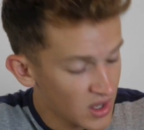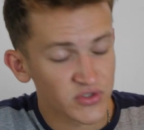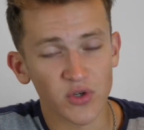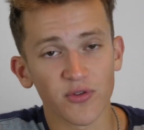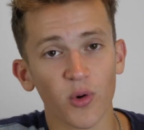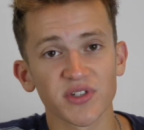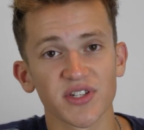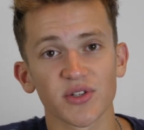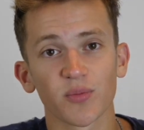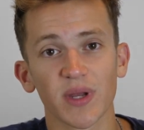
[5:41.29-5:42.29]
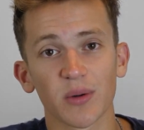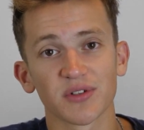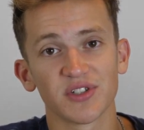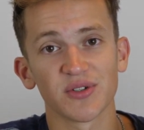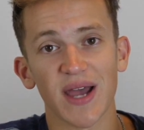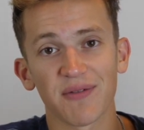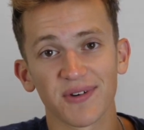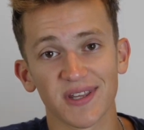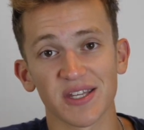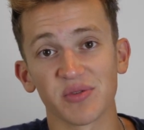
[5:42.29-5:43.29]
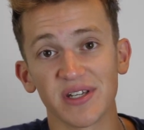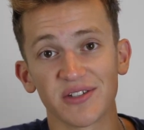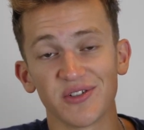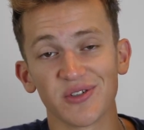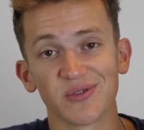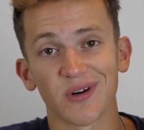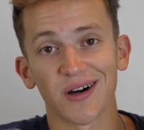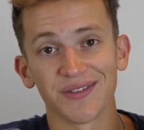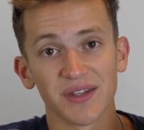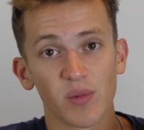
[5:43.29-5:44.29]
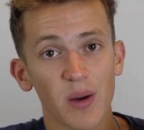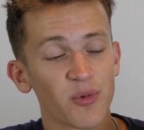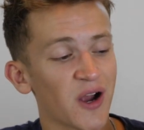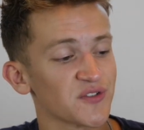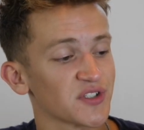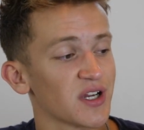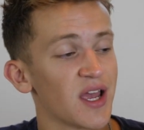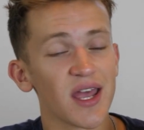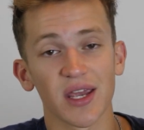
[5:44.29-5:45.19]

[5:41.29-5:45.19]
So of course, this will be able to do everything you need to do on the web browser.